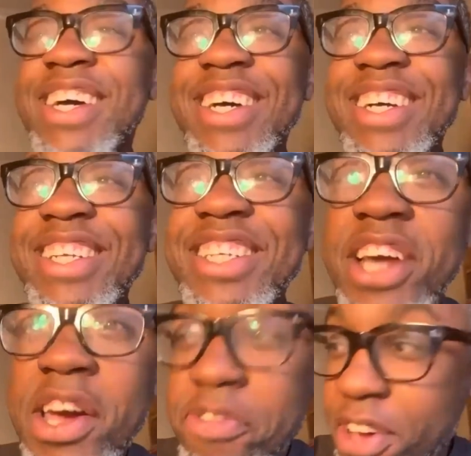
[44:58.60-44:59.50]

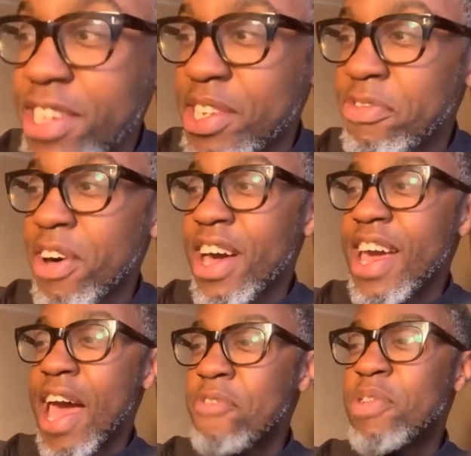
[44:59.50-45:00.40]
Diversify
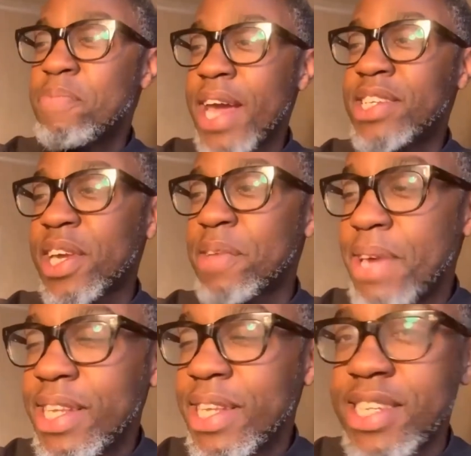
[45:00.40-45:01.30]
every major
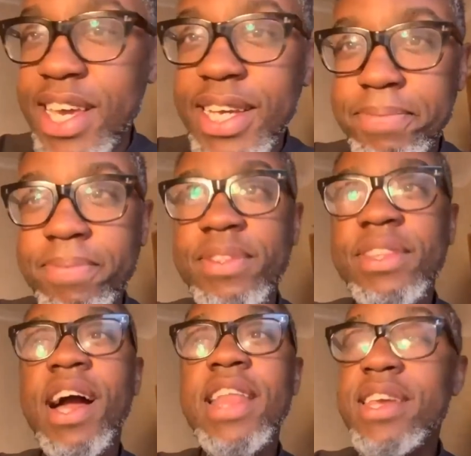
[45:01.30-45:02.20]
committee.
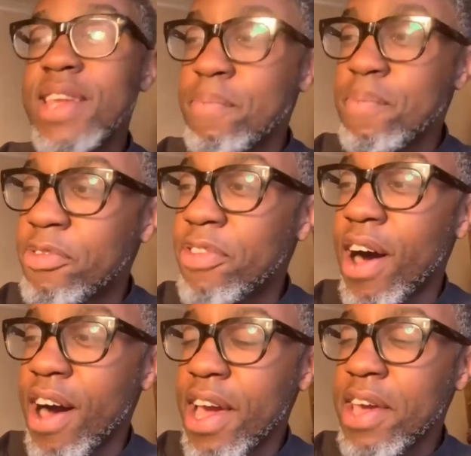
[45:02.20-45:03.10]
And then number
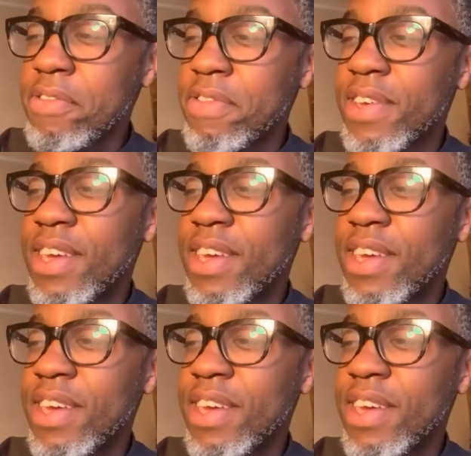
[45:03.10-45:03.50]
five,